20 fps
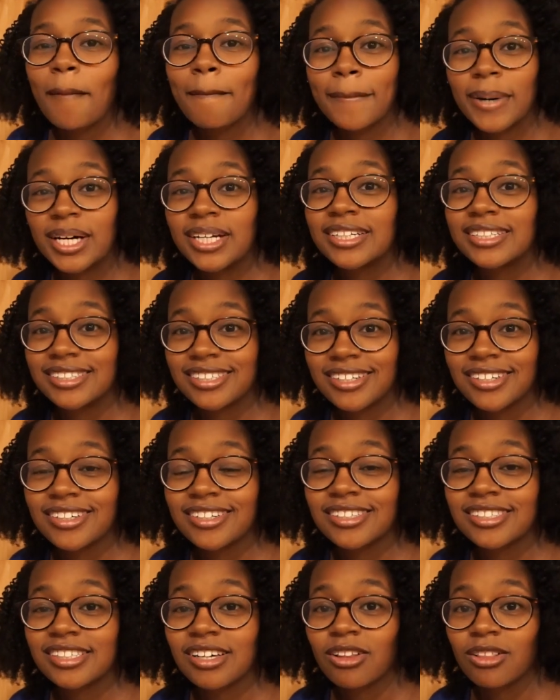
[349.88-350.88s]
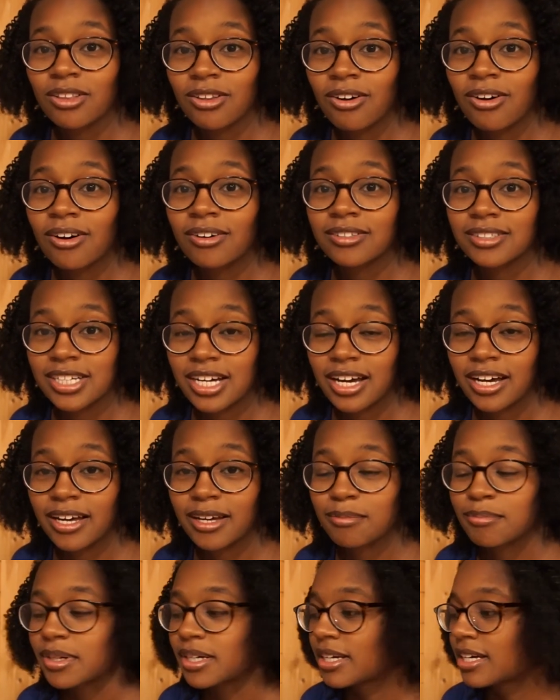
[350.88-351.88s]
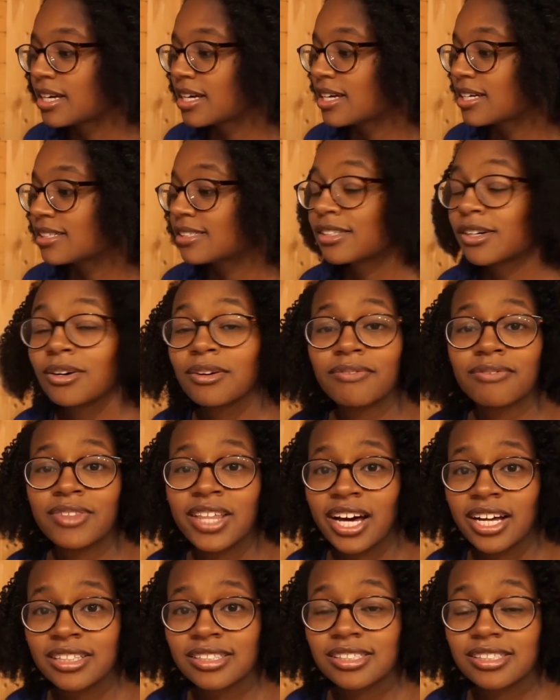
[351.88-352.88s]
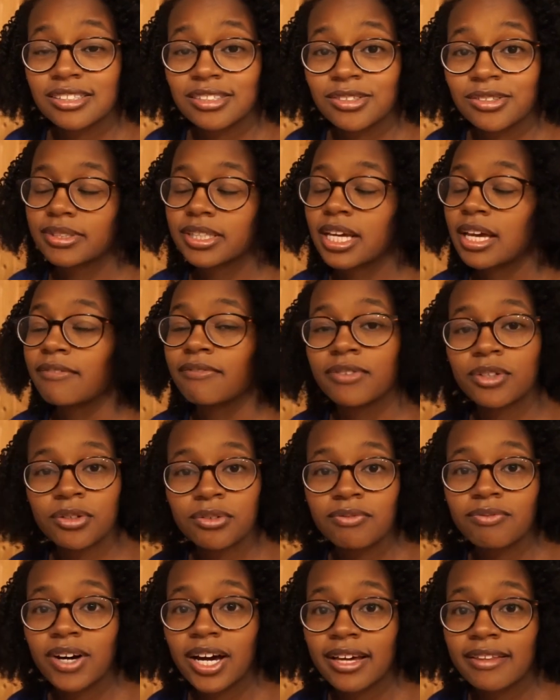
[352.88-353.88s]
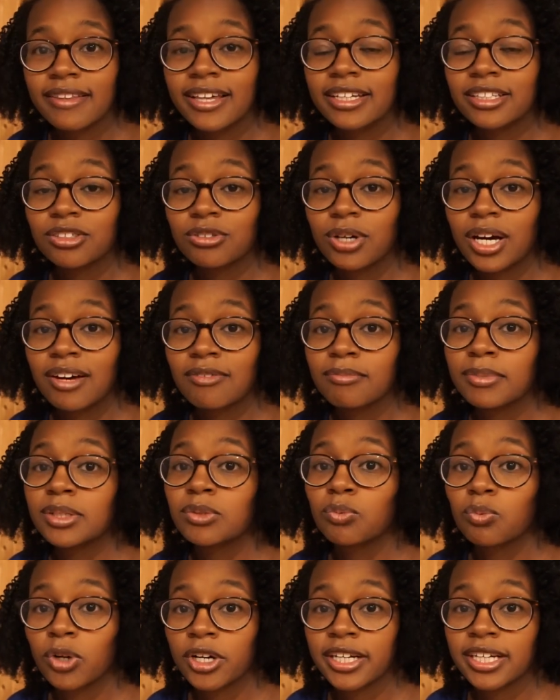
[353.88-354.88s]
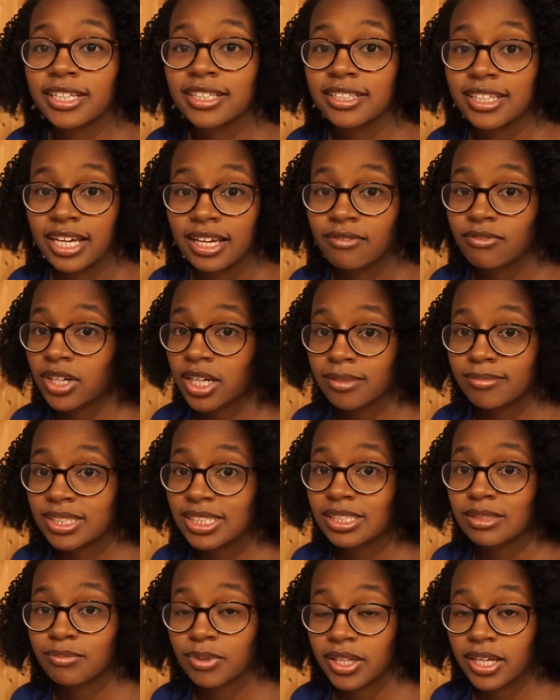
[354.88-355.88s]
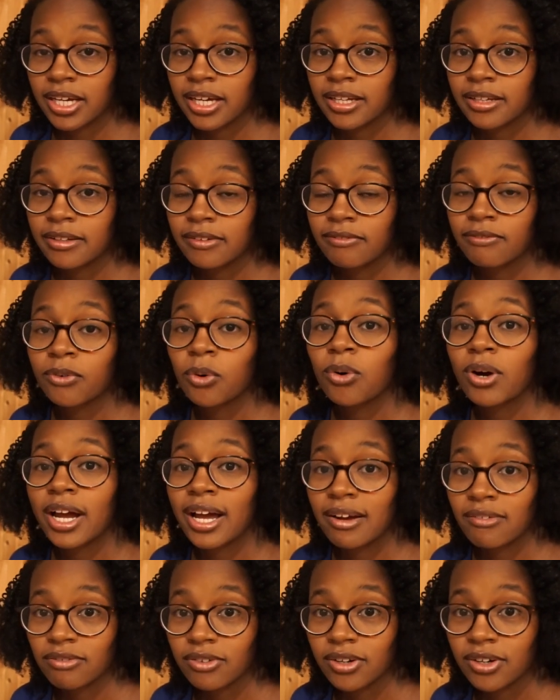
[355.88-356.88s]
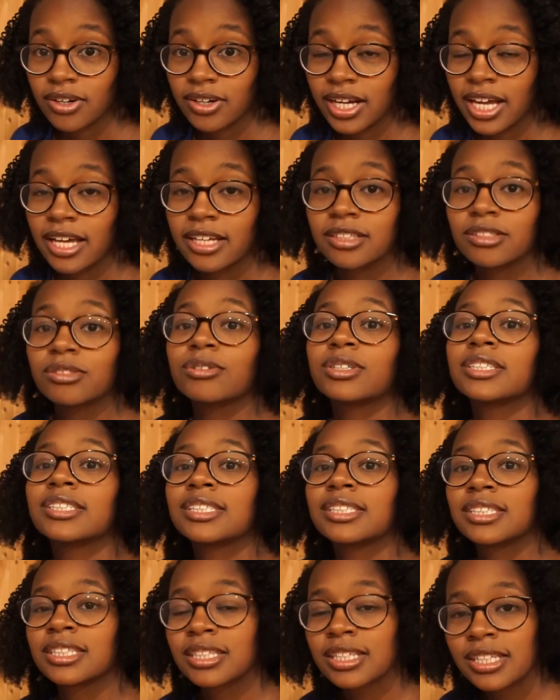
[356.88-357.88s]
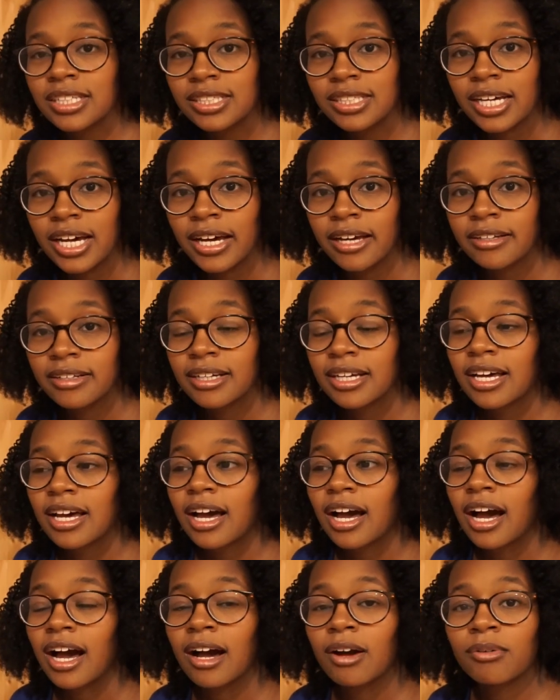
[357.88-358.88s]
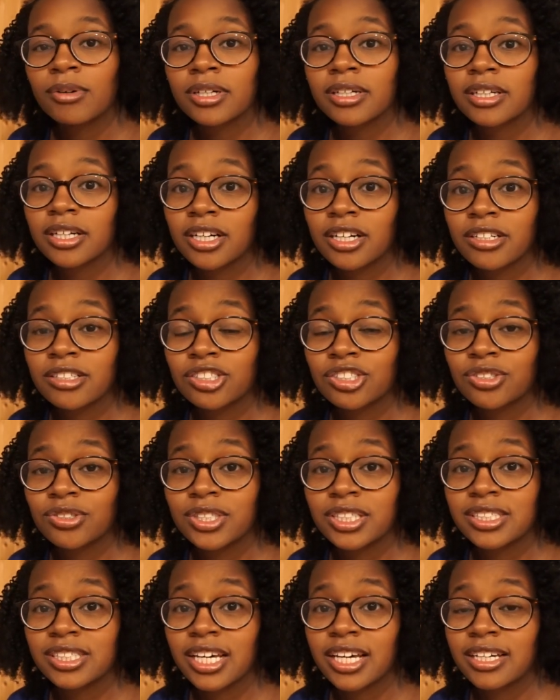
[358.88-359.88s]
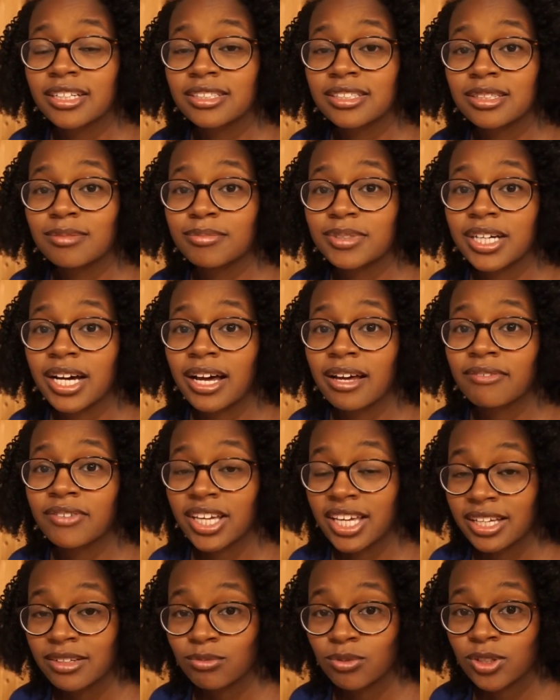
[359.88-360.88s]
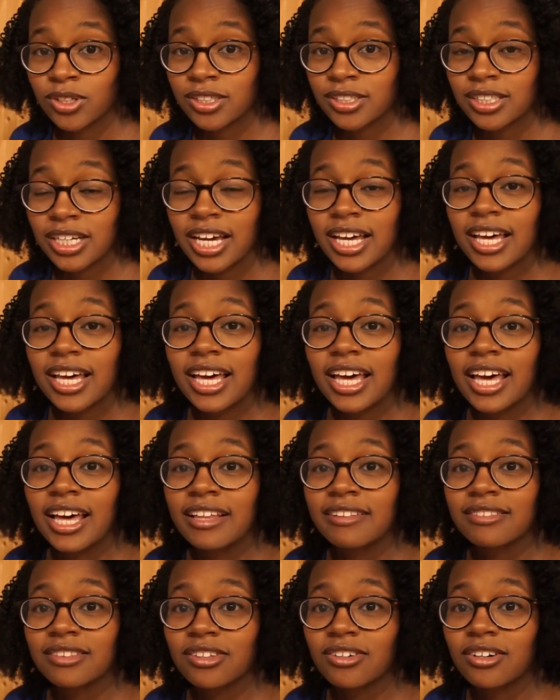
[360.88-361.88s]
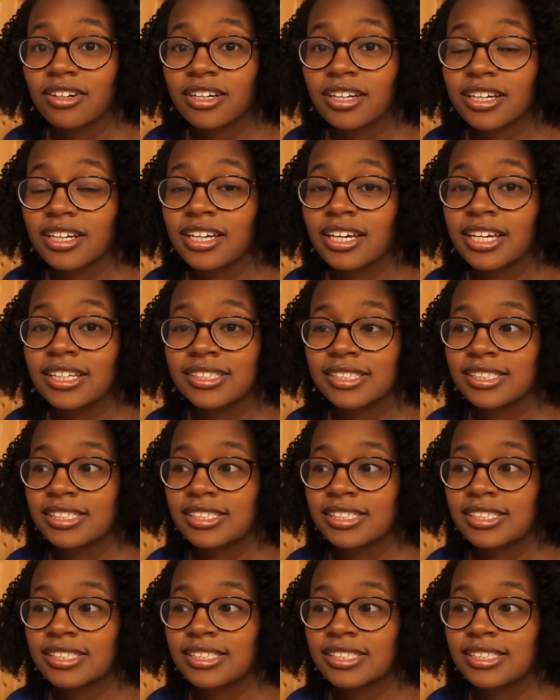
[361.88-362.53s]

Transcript: But it took us a long time. So if that's you, if you find that you have been working Dave Ramsey's plan forever and you are still in debt, I would encourage you to take a deep dive inward and look and